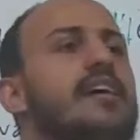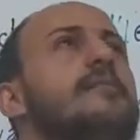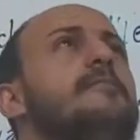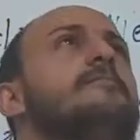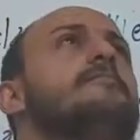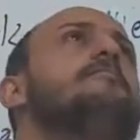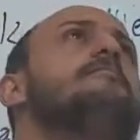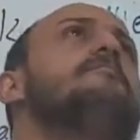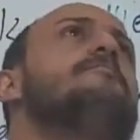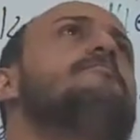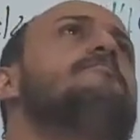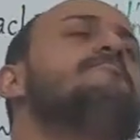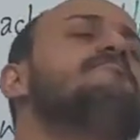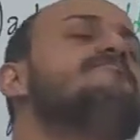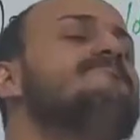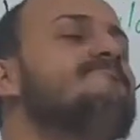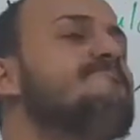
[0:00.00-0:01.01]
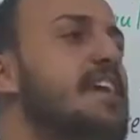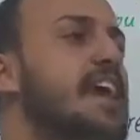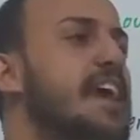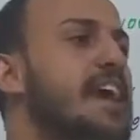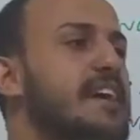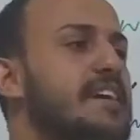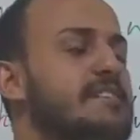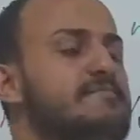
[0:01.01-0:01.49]

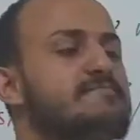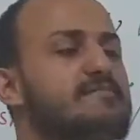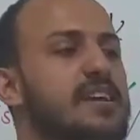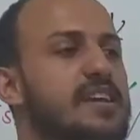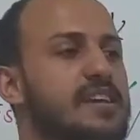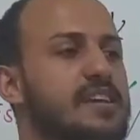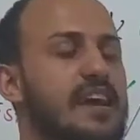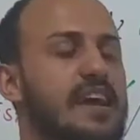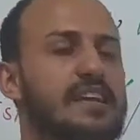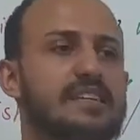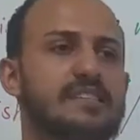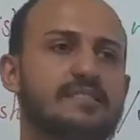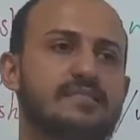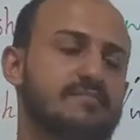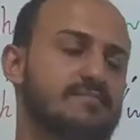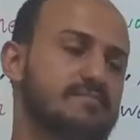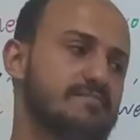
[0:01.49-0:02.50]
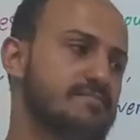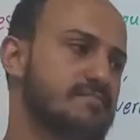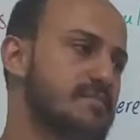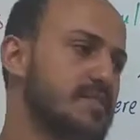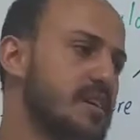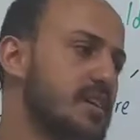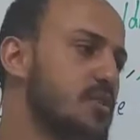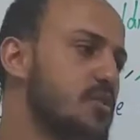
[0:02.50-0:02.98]
man, like,
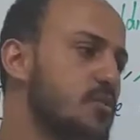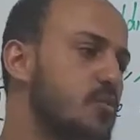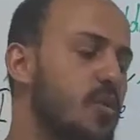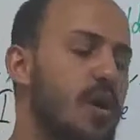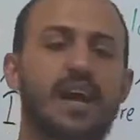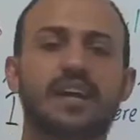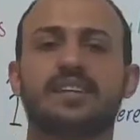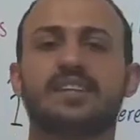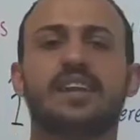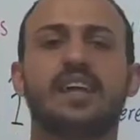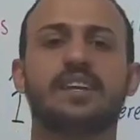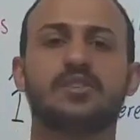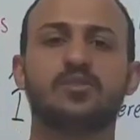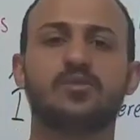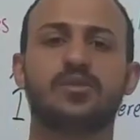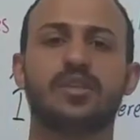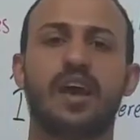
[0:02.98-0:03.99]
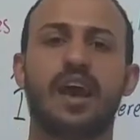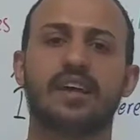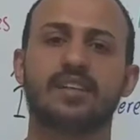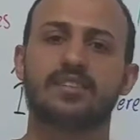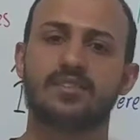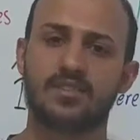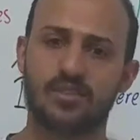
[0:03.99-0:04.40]
why did I do that?